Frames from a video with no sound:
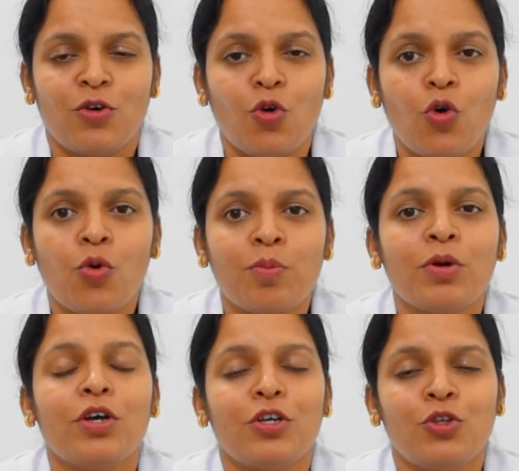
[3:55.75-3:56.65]

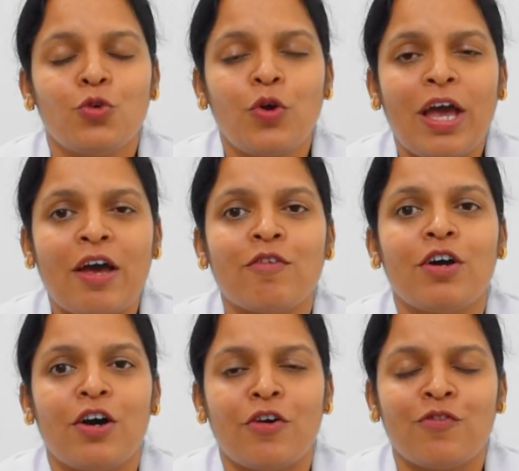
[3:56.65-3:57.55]
Hope you
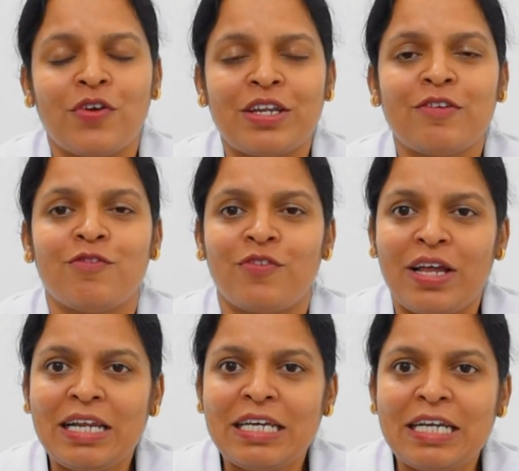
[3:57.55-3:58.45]
have a very
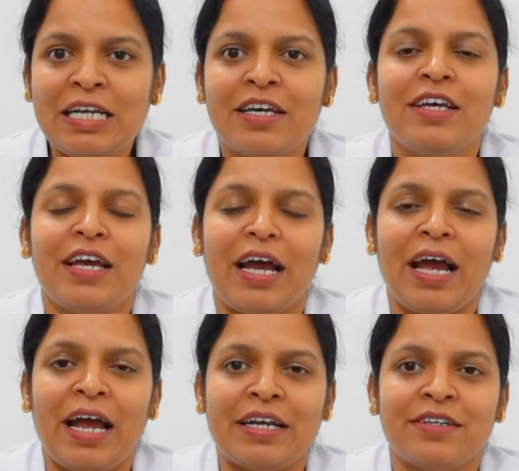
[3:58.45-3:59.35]
well healed
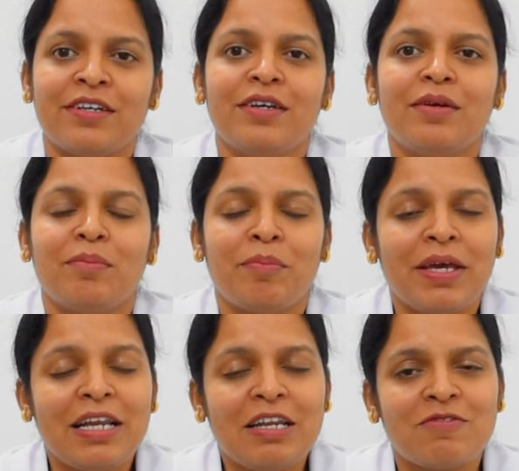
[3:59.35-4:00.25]
and
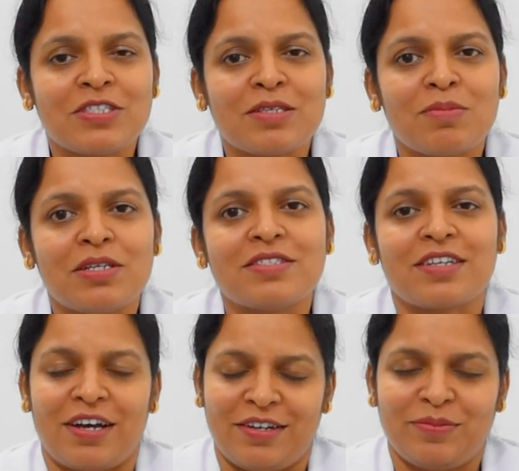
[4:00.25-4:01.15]
barely visible
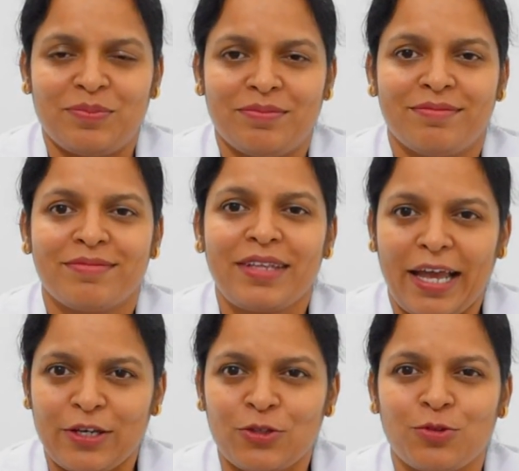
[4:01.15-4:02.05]
scar.
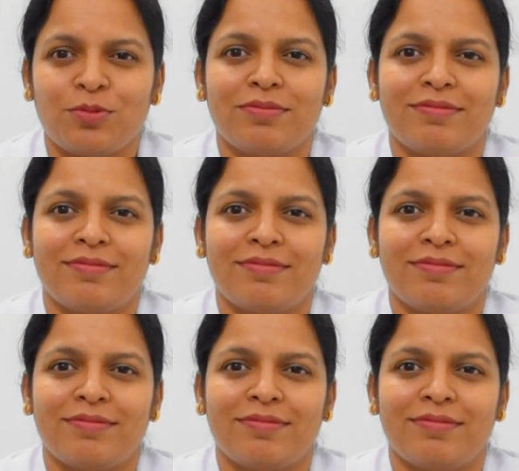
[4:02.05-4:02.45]
Thank you.